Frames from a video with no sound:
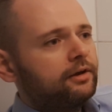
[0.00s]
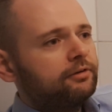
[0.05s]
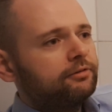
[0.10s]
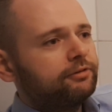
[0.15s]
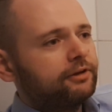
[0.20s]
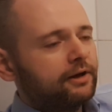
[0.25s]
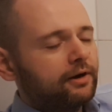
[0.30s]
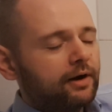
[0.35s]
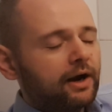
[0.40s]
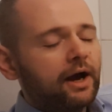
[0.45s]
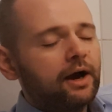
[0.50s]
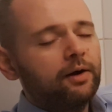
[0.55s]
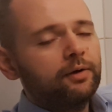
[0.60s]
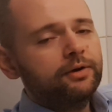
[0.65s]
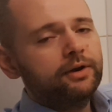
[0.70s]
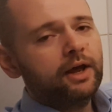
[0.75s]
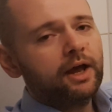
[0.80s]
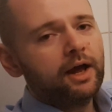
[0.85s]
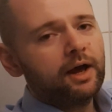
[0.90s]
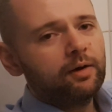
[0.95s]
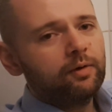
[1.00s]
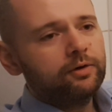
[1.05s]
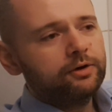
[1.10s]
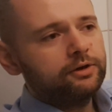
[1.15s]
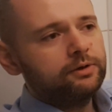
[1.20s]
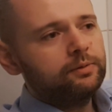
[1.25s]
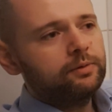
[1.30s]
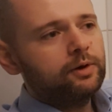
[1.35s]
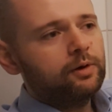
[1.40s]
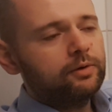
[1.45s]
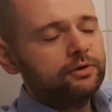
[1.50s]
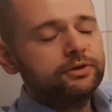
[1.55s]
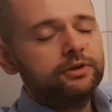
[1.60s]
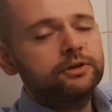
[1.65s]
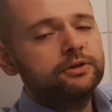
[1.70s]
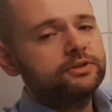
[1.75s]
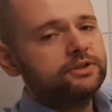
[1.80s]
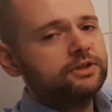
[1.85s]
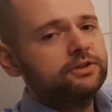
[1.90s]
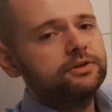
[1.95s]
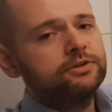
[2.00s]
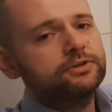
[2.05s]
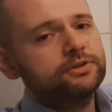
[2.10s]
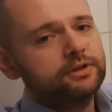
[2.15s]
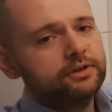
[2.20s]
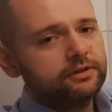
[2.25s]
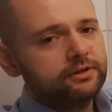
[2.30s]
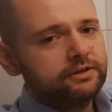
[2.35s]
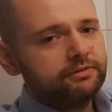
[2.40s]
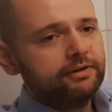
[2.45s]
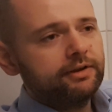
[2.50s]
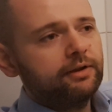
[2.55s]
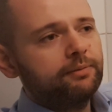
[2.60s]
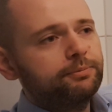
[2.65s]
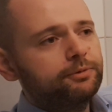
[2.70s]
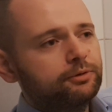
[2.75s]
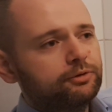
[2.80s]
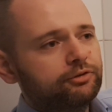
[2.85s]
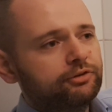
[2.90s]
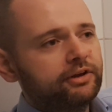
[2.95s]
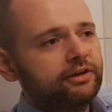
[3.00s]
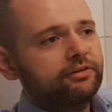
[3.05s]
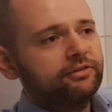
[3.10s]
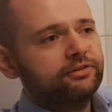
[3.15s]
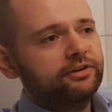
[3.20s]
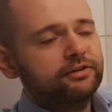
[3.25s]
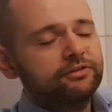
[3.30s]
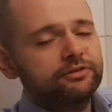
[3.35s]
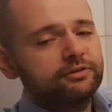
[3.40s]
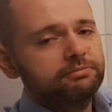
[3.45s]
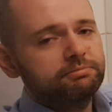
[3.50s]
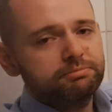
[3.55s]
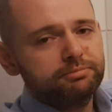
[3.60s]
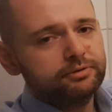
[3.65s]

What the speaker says: figure out how are you going to continuously develop your skill sets